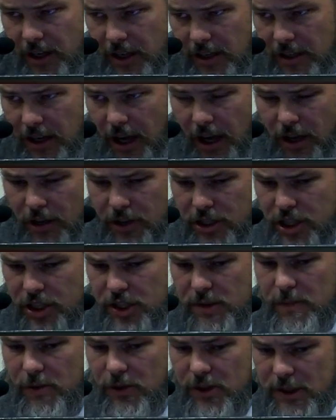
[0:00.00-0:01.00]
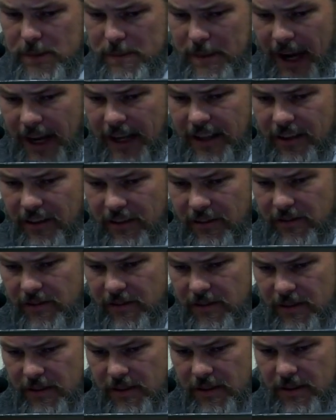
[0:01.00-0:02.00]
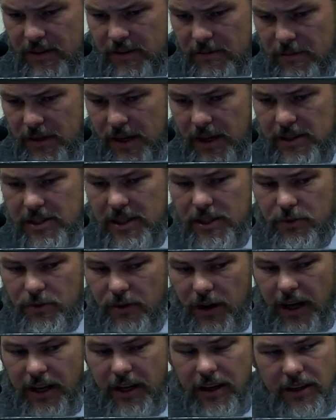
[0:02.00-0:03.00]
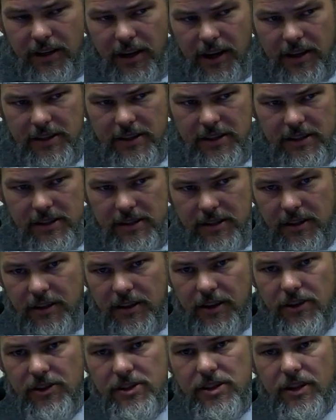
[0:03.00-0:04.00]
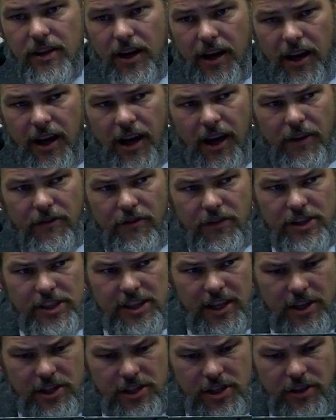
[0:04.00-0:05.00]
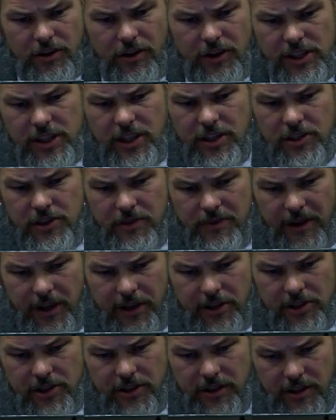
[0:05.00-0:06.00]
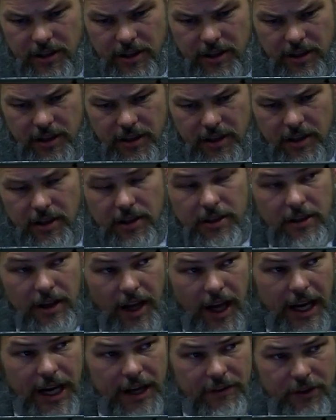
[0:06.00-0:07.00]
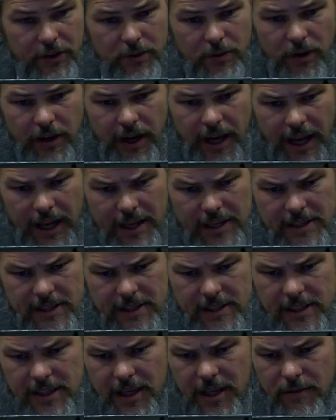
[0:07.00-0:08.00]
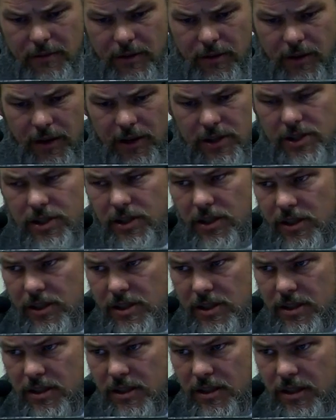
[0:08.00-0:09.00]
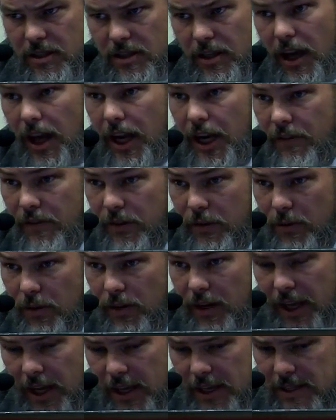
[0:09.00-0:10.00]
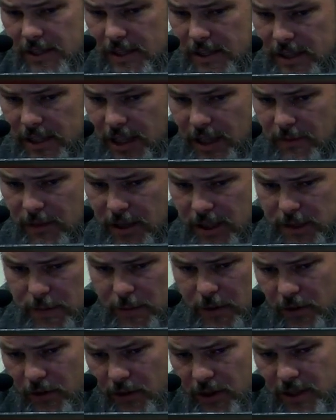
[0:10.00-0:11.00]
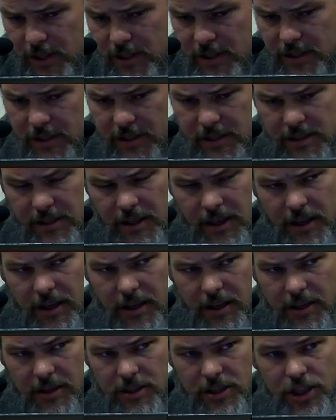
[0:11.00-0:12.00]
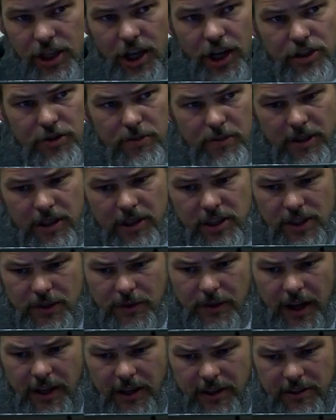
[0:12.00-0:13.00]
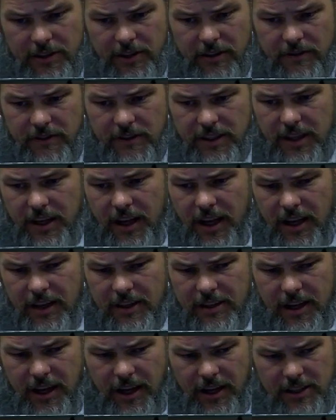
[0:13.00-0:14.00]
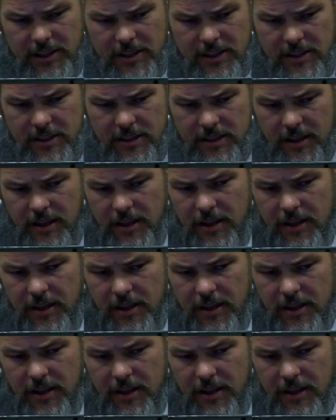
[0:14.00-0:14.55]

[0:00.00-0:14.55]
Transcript: acknowledges perspective because he recognizes that there's a conversational situation. Not everyone has the same questions. Not everyone has the same experiences. Judgment is relative to contexts.